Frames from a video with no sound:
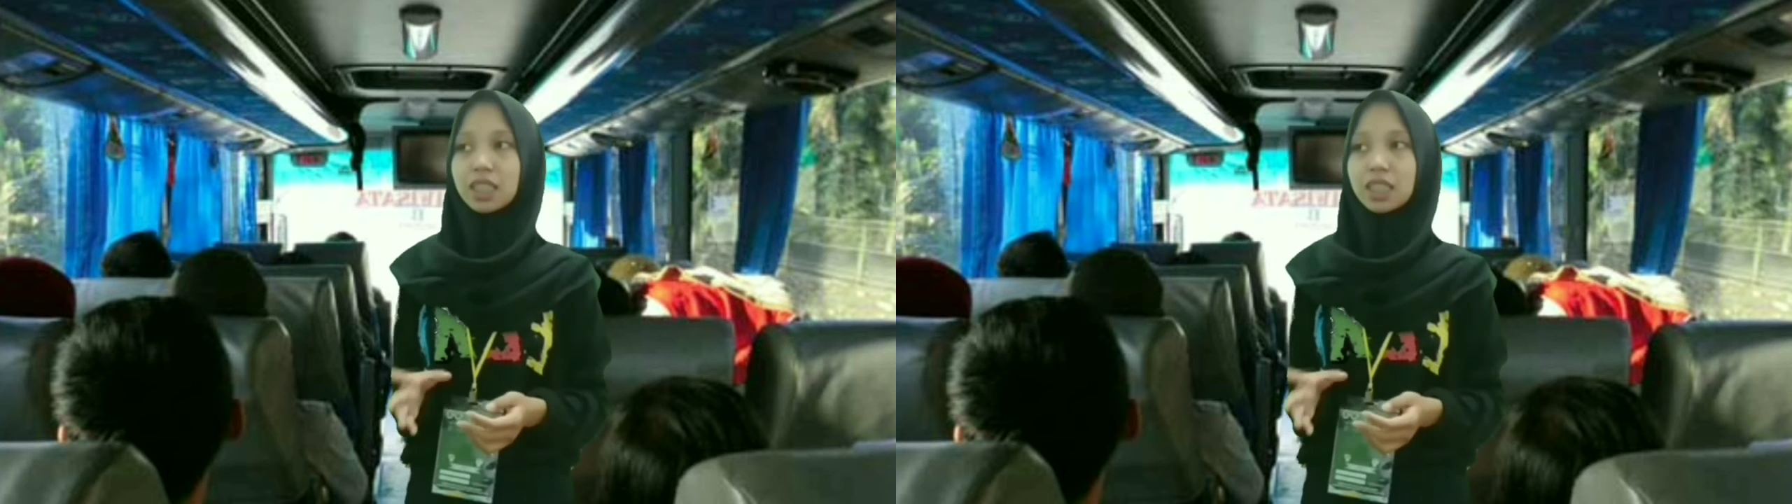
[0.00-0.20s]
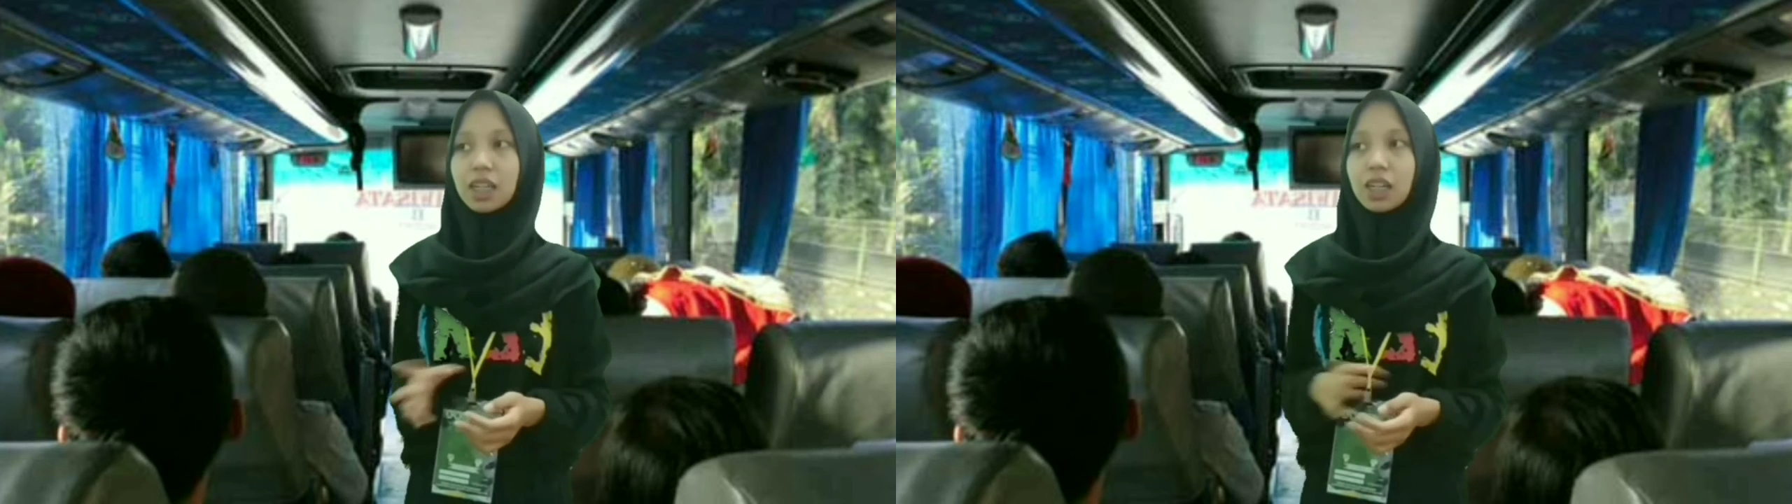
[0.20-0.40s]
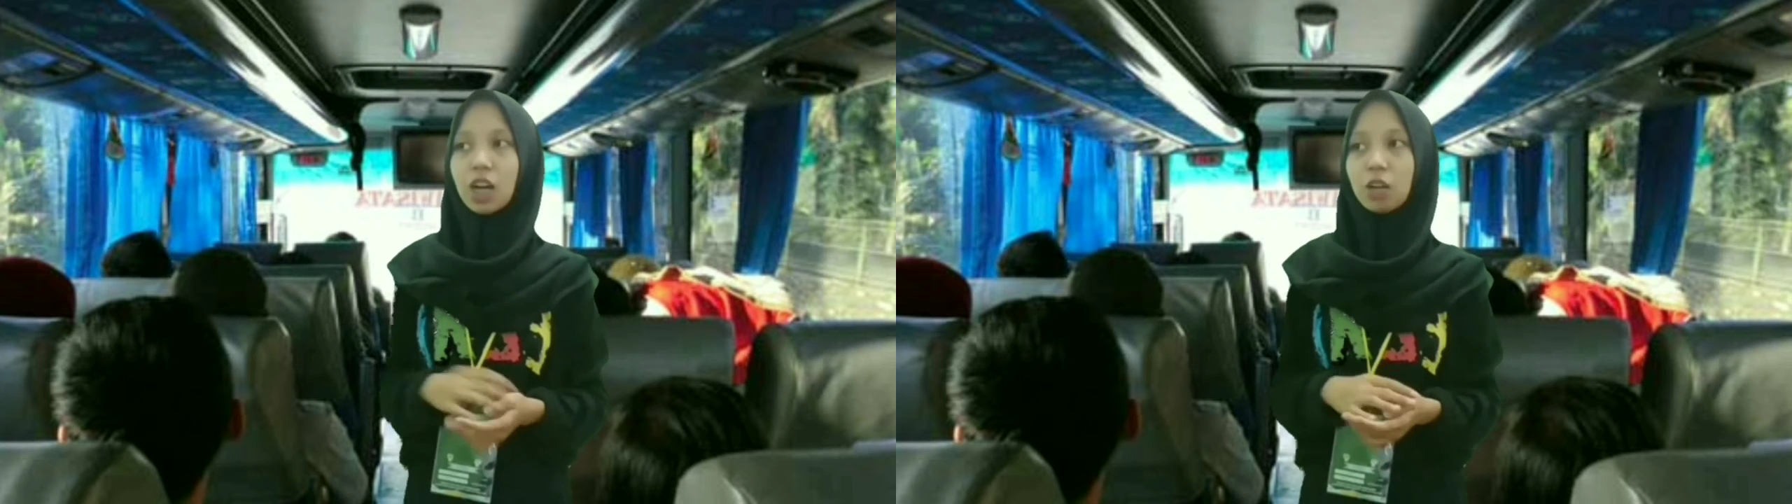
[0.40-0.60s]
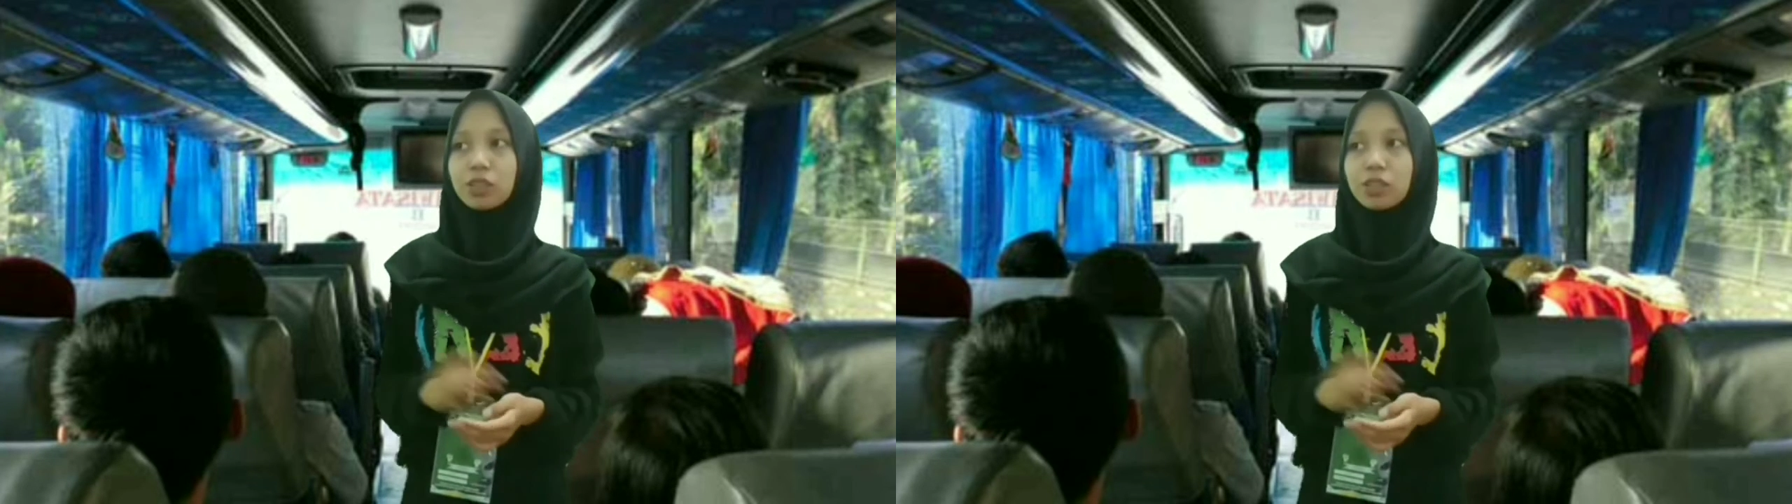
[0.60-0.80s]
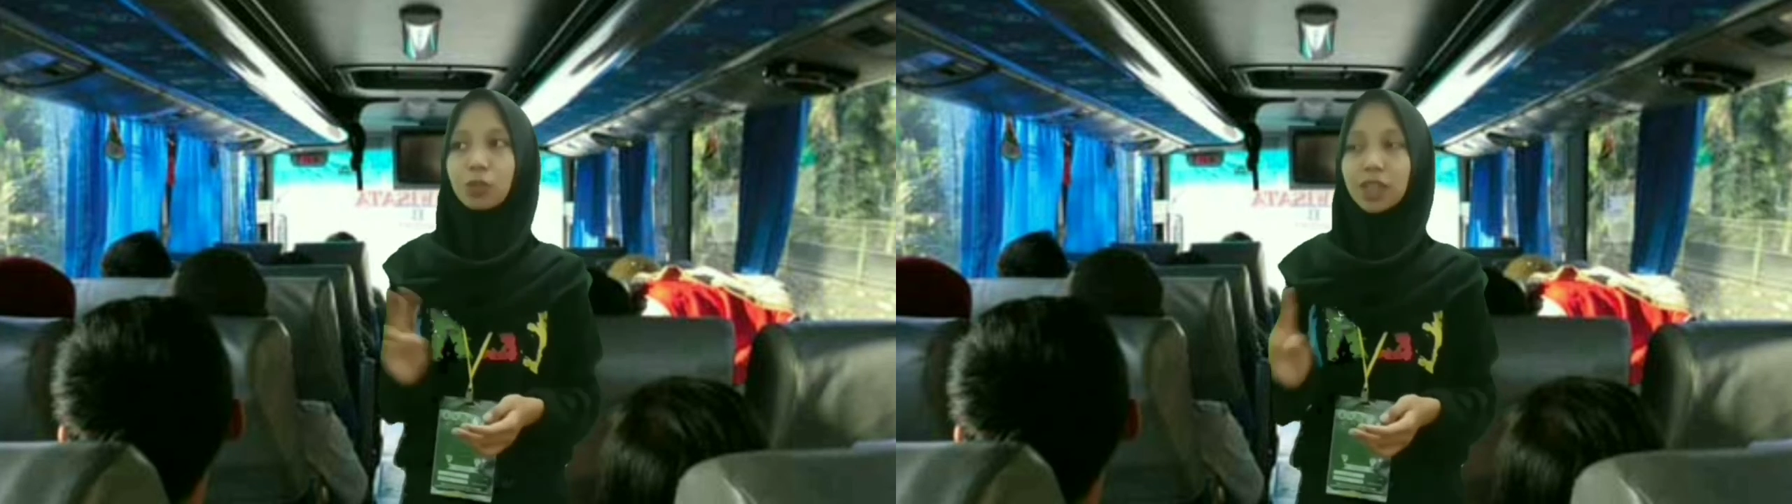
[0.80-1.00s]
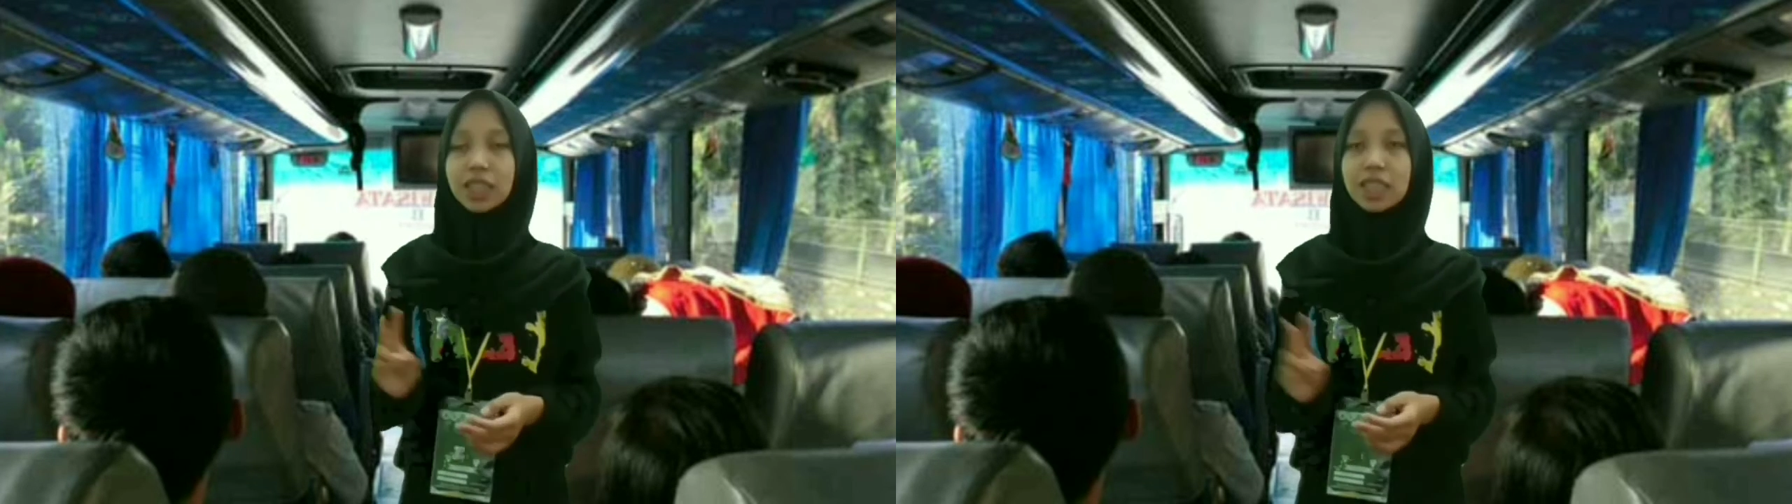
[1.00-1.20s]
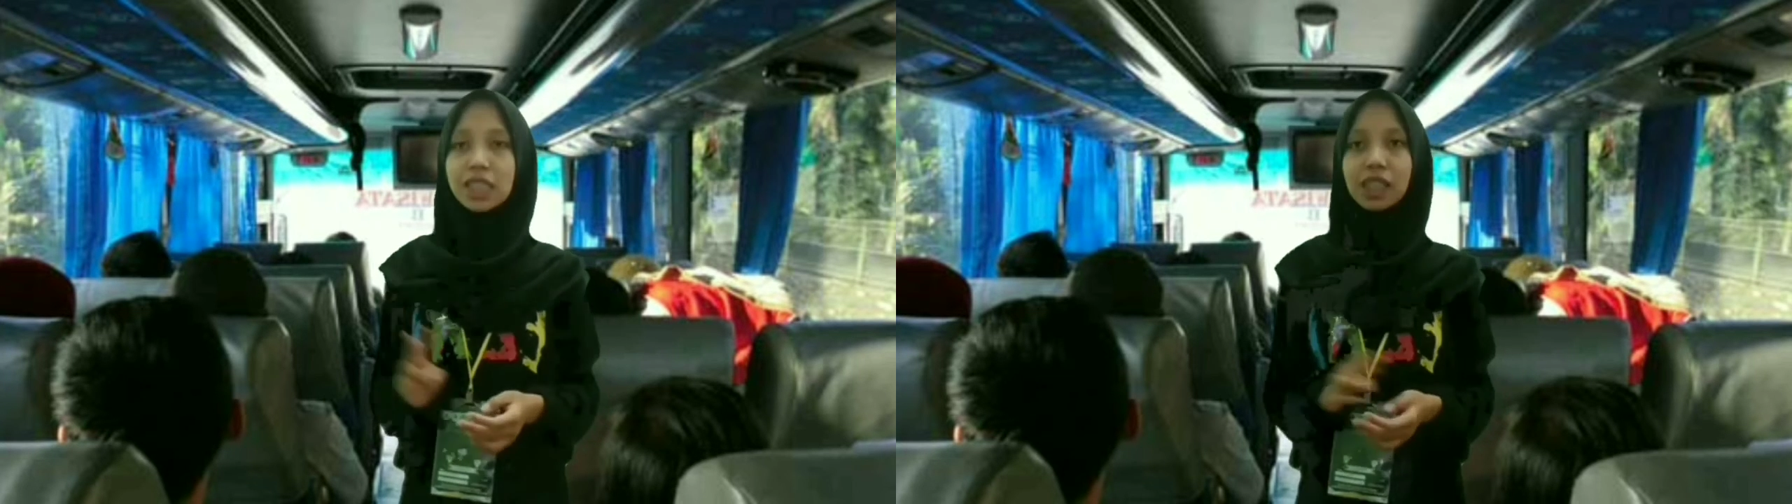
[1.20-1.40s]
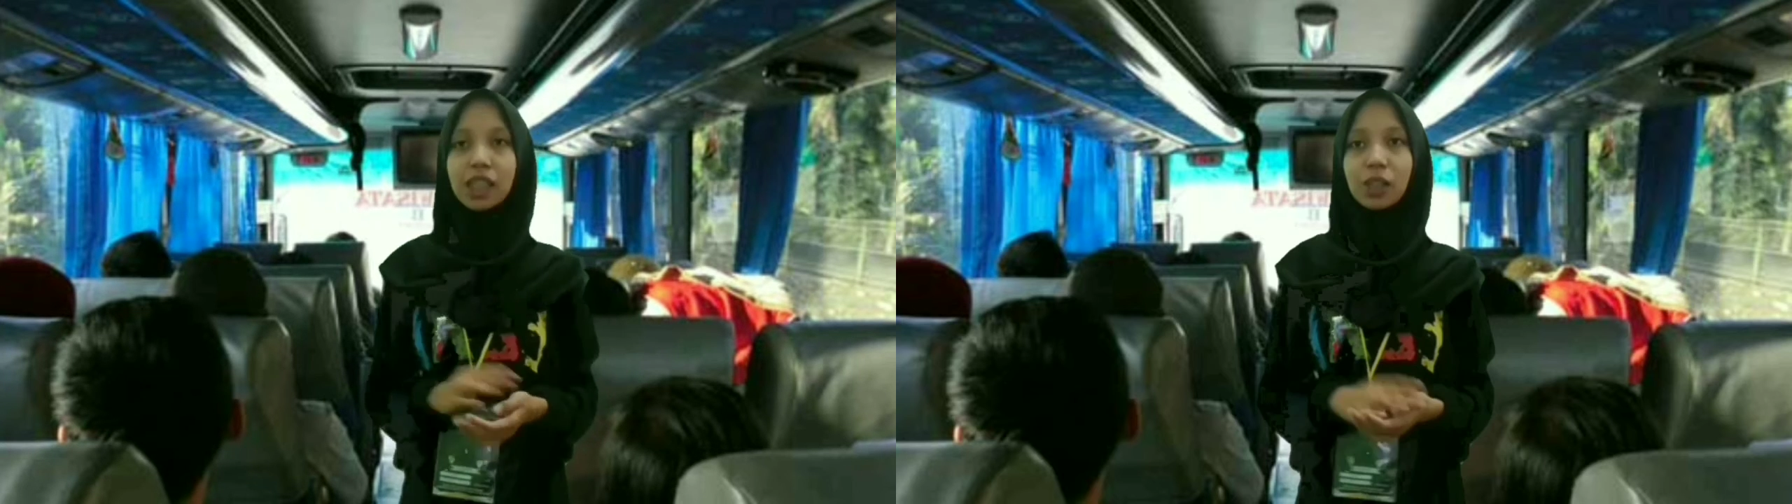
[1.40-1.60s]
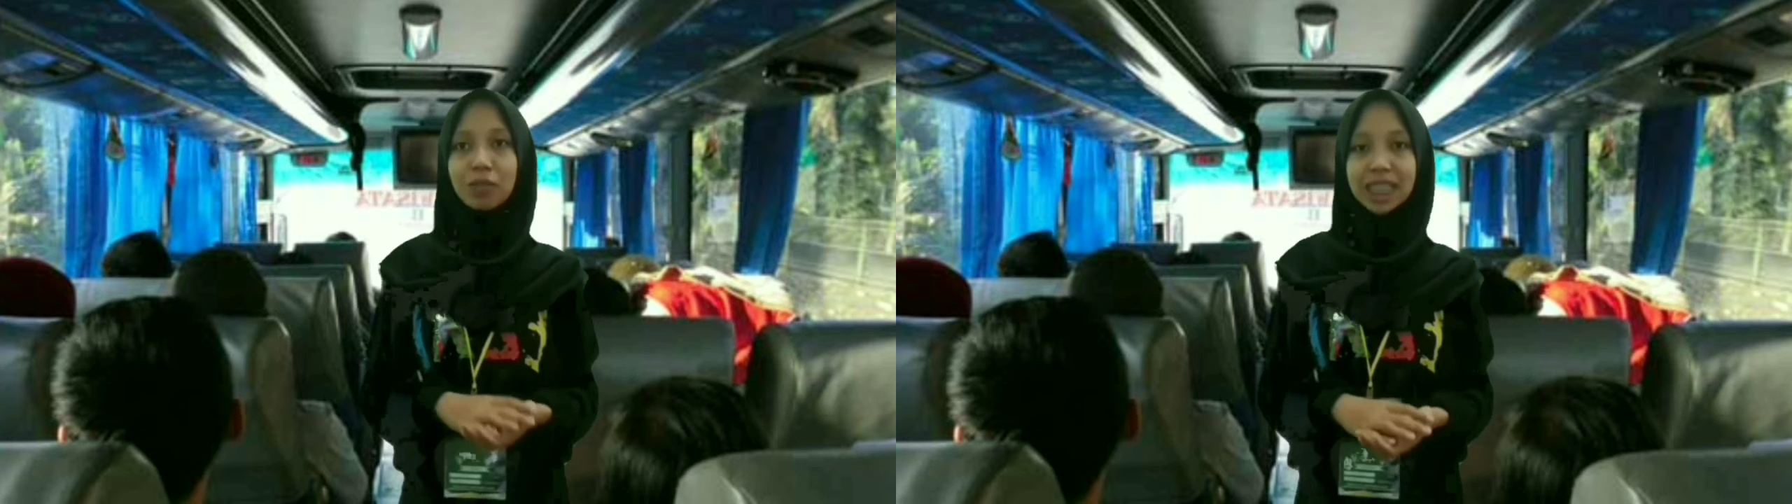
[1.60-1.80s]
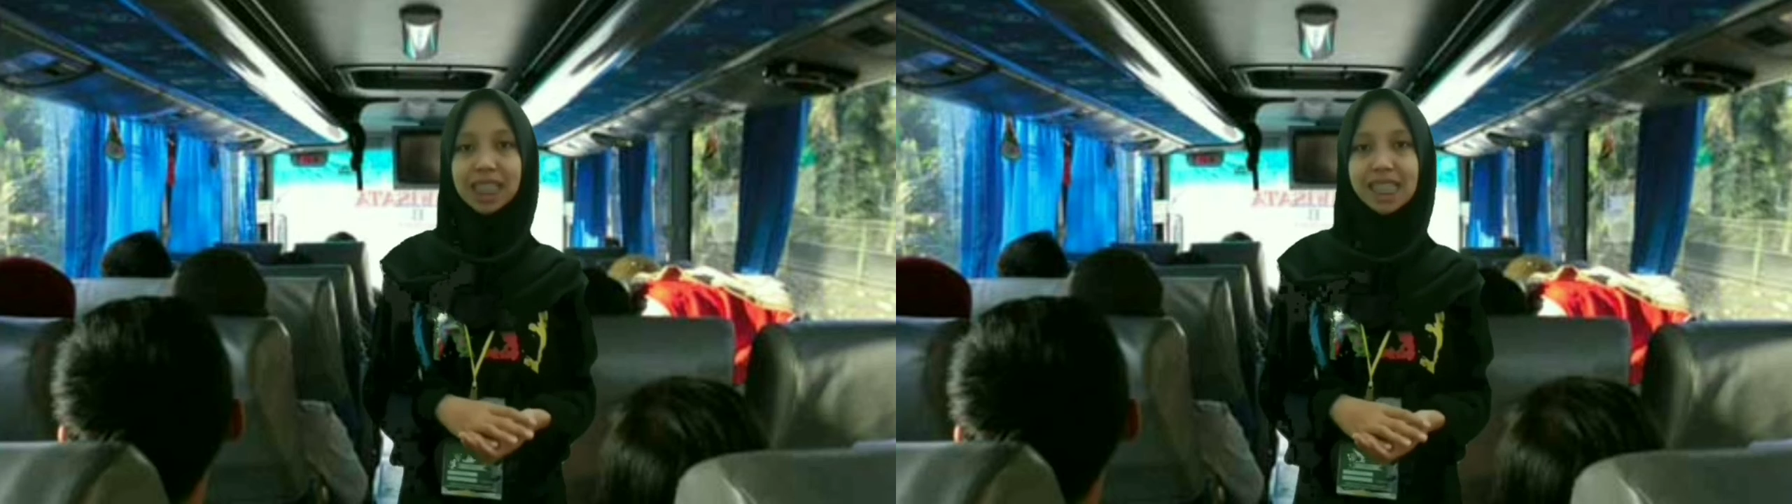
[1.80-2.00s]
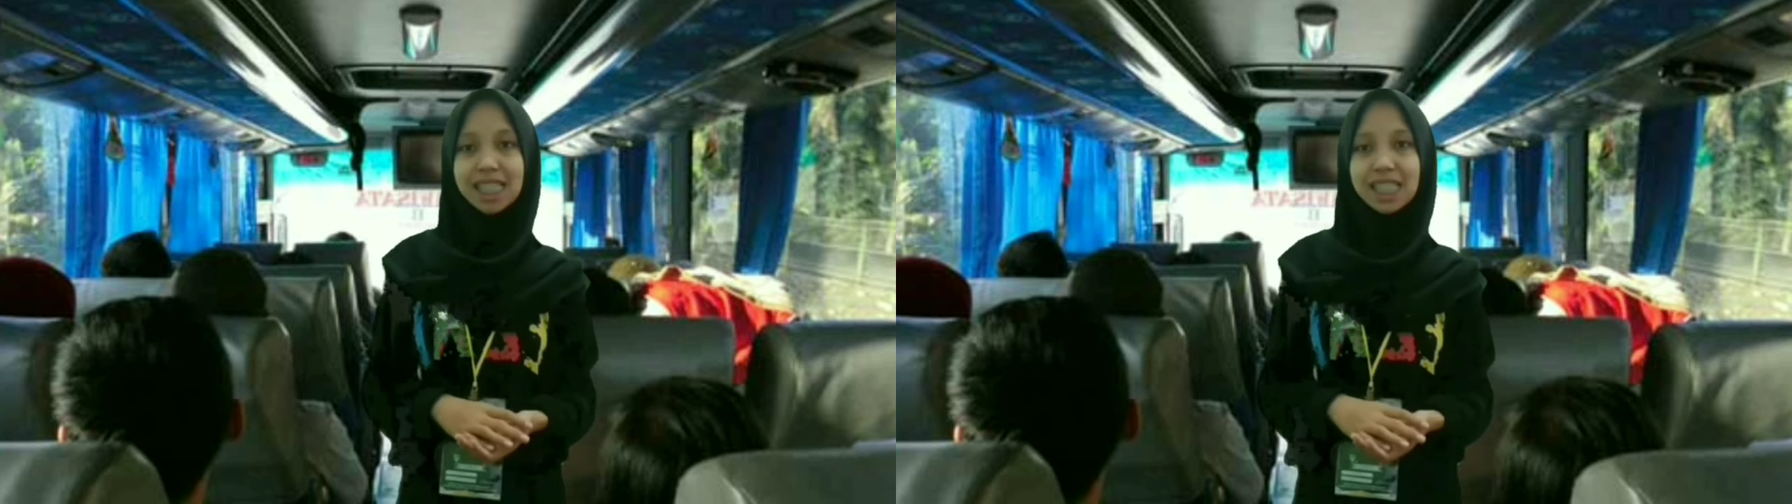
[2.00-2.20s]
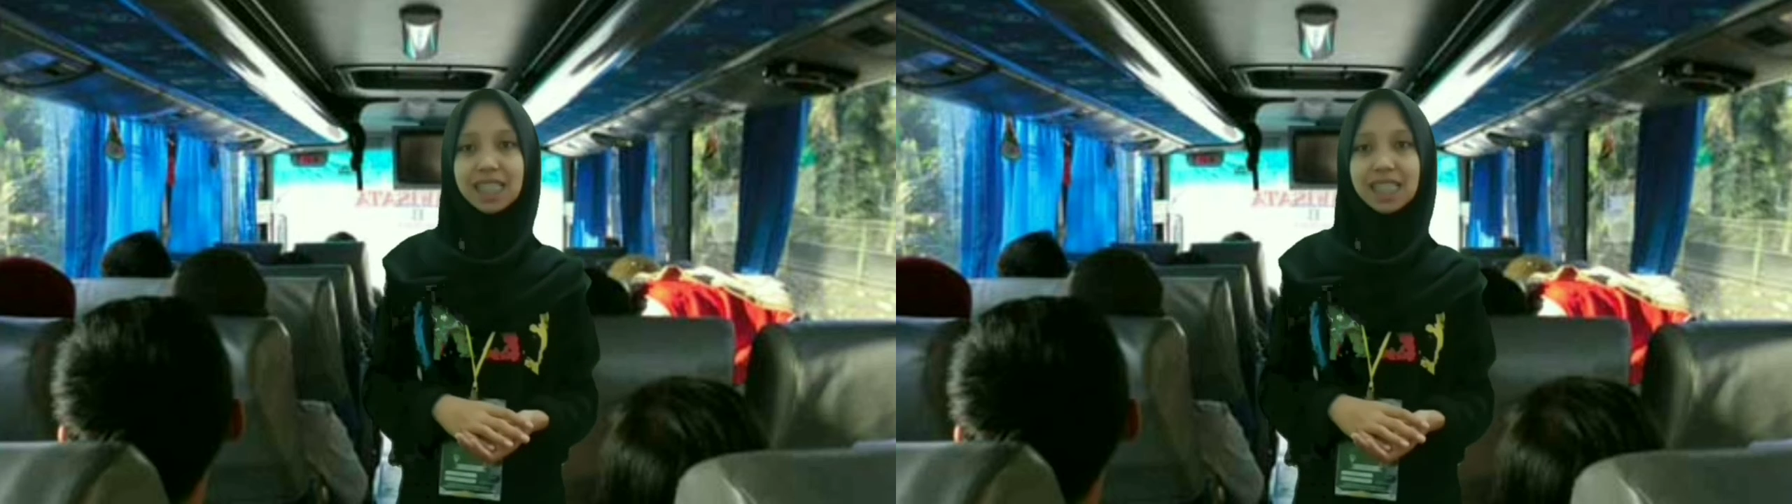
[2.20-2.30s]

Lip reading: around 20 kilometers.